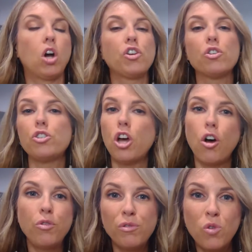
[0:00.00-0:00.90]
your
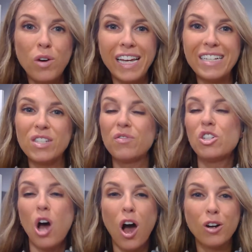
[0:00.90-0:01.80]
tone of voice,
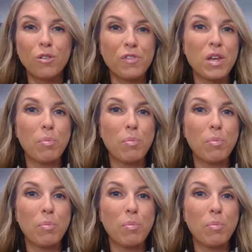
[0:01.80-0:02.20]
photography,